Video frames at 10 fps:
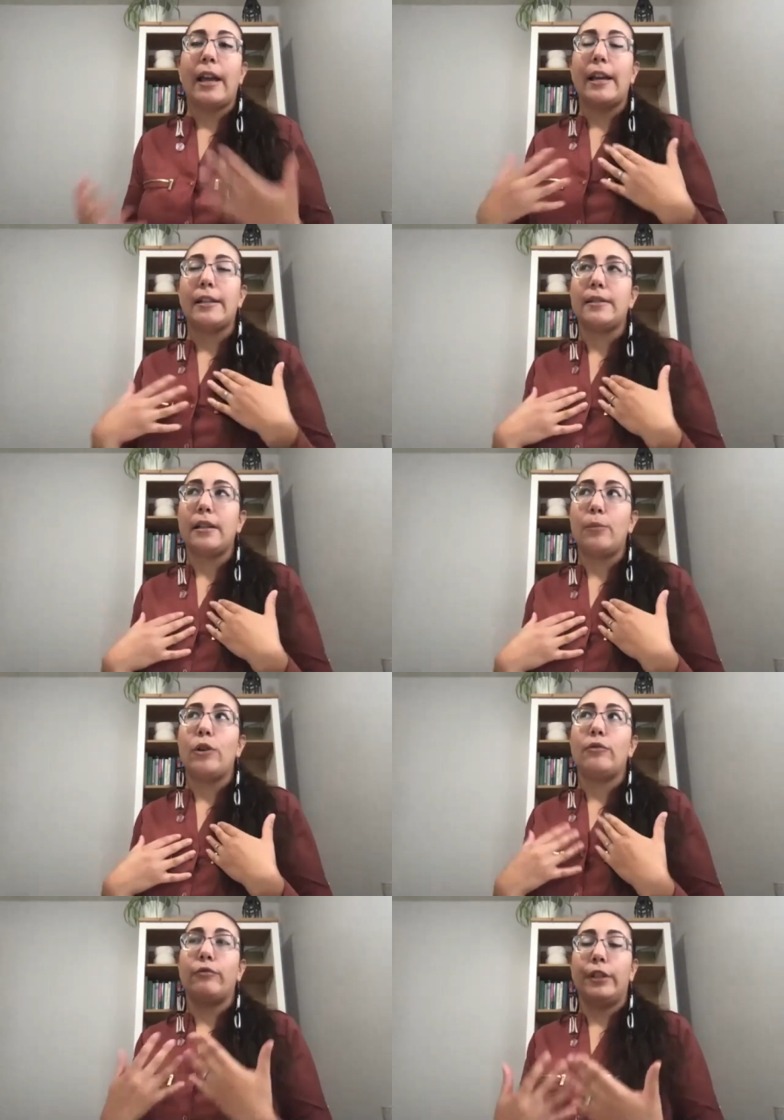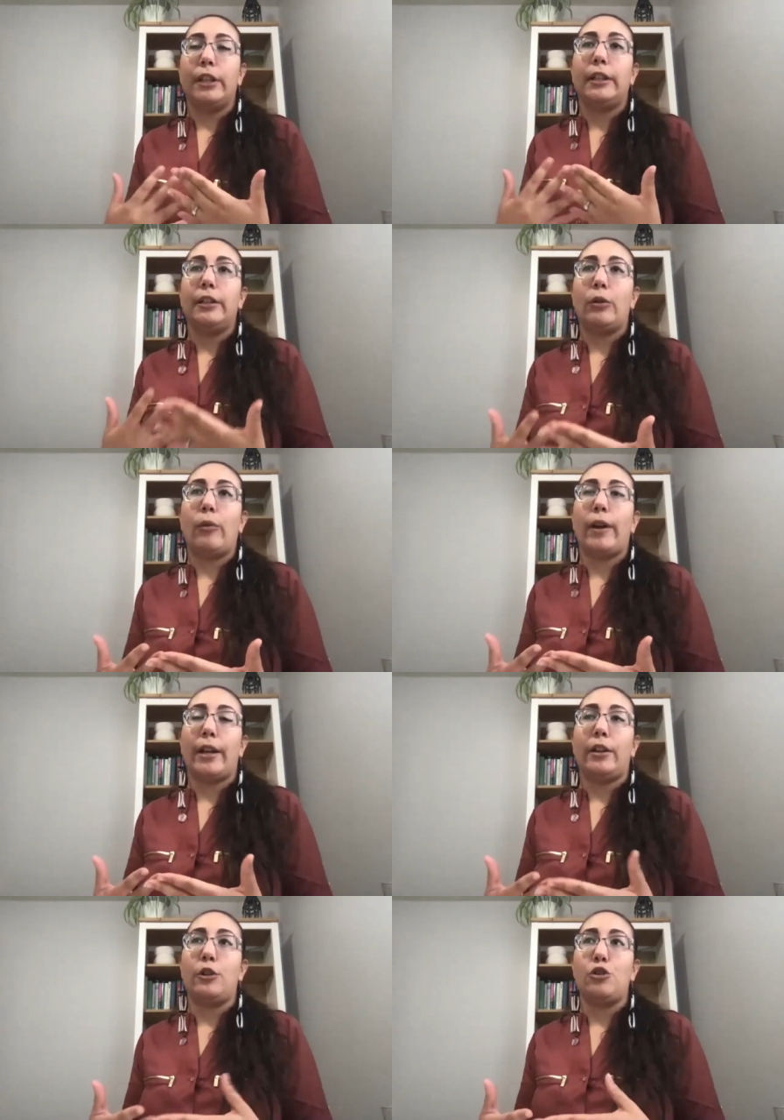is someone really
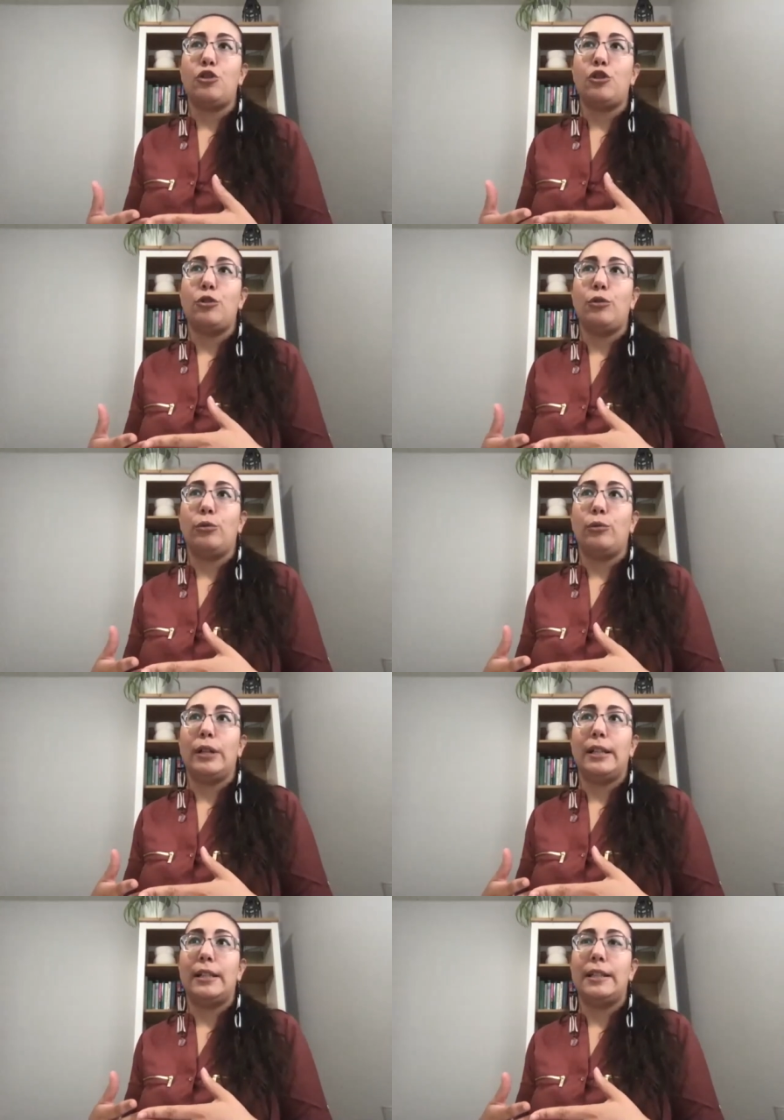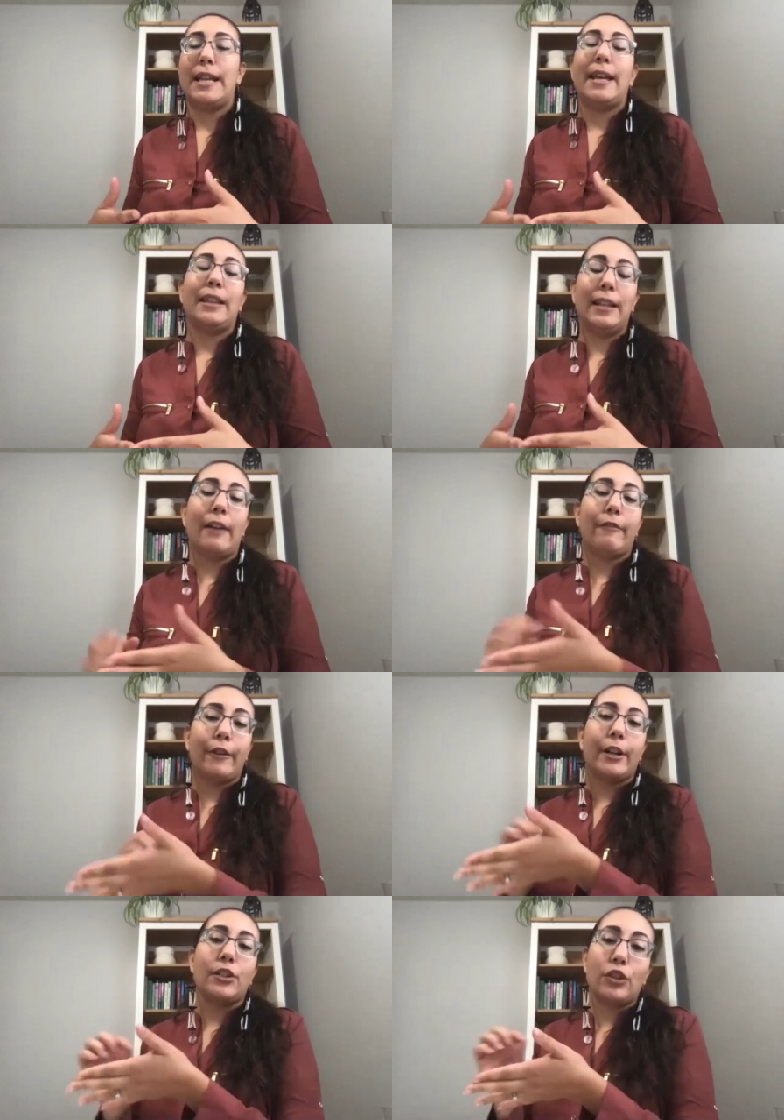going to take the
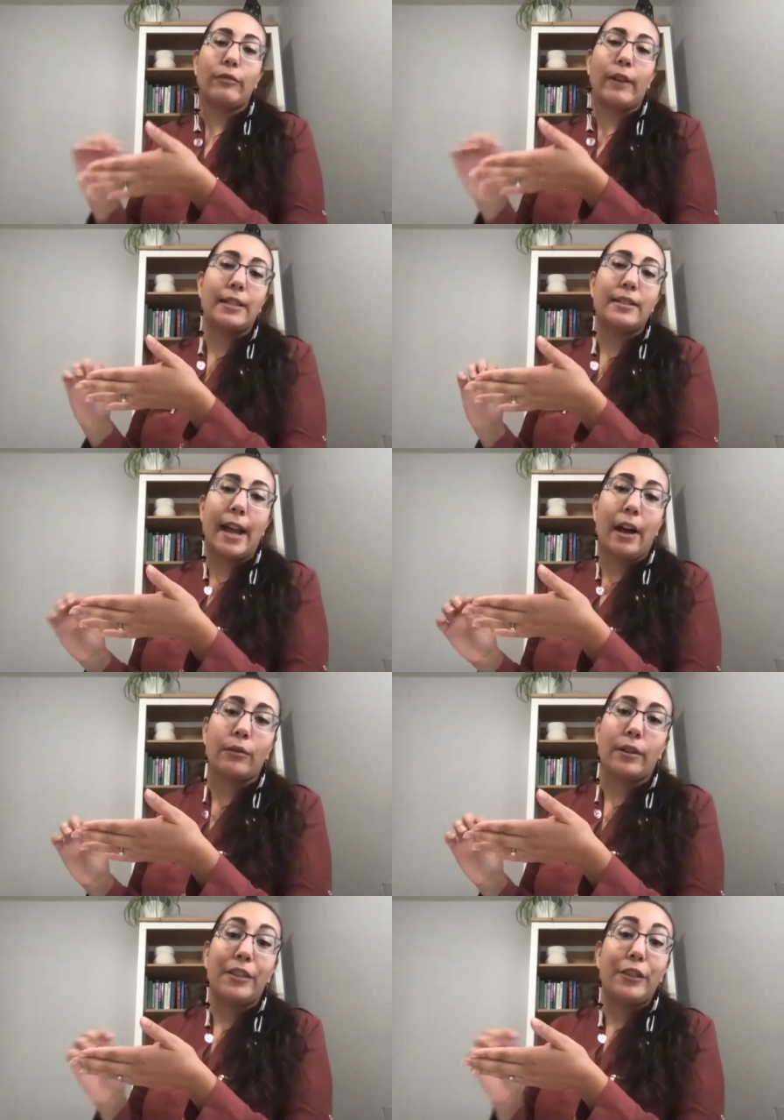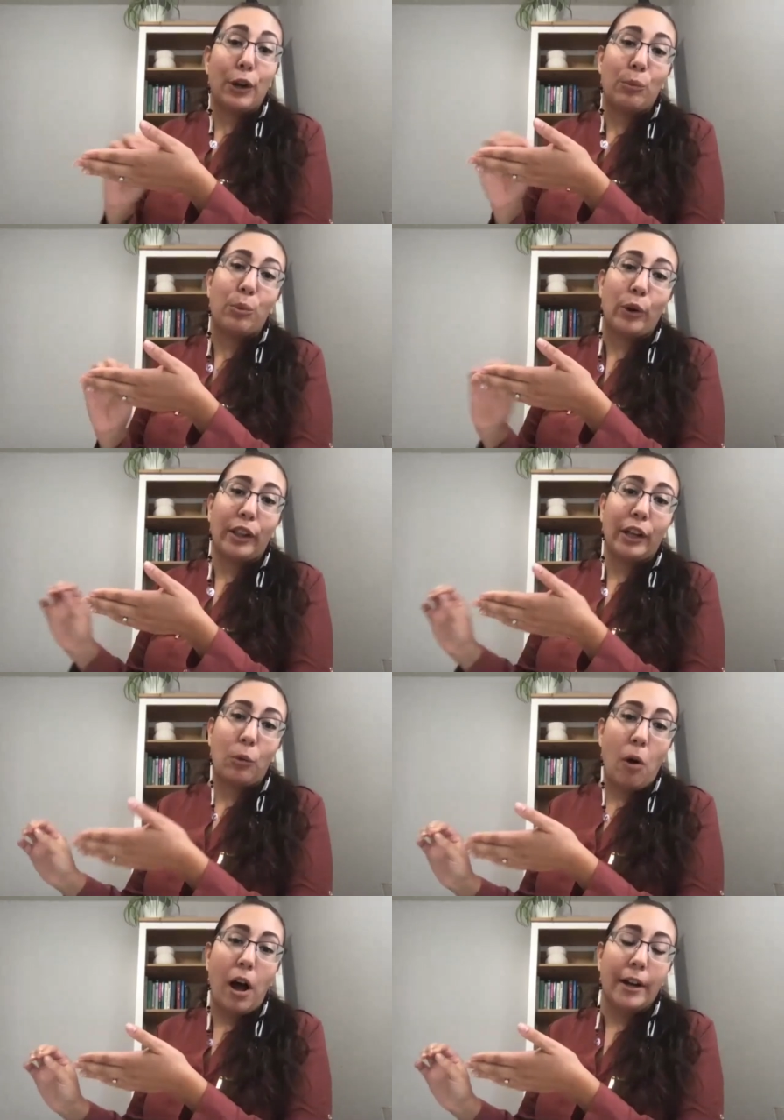effort to write down their boiling
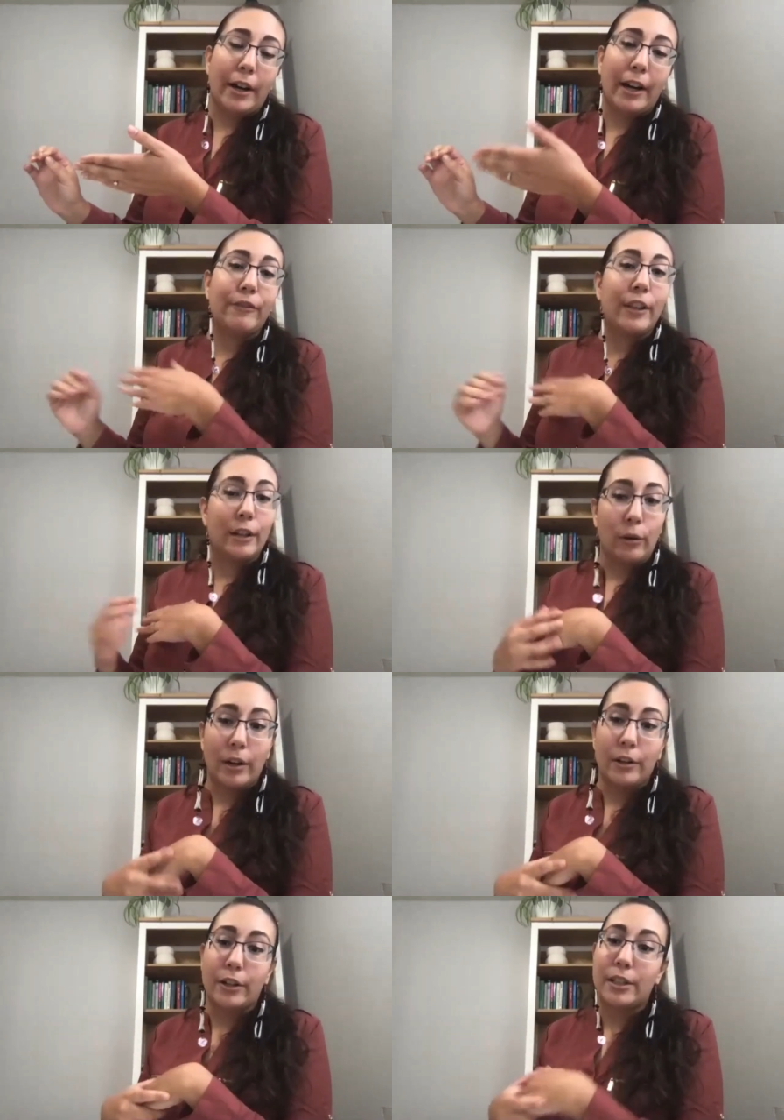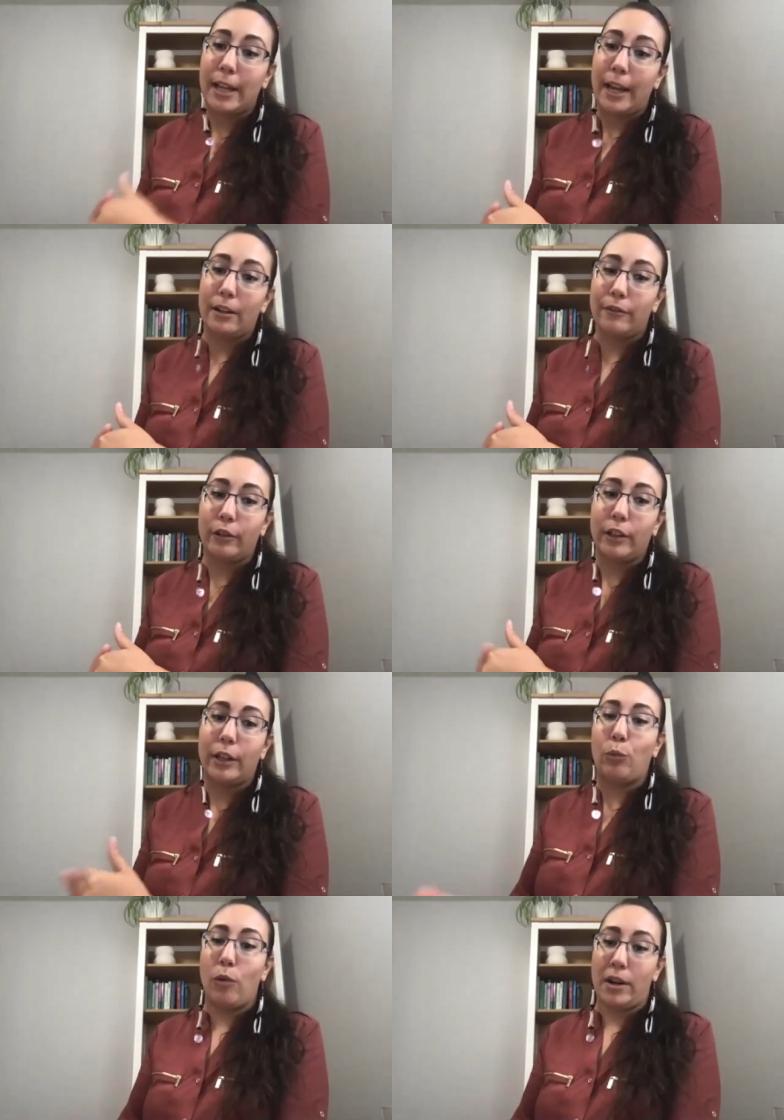water if they don't understand
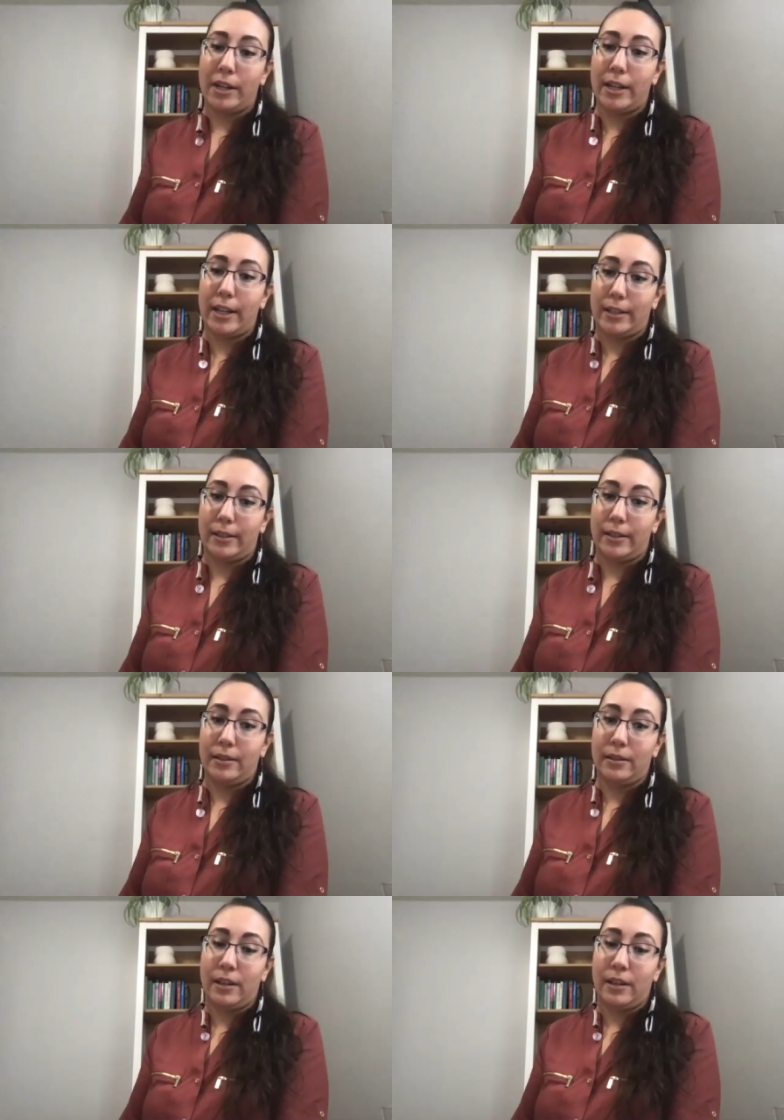fully what it is?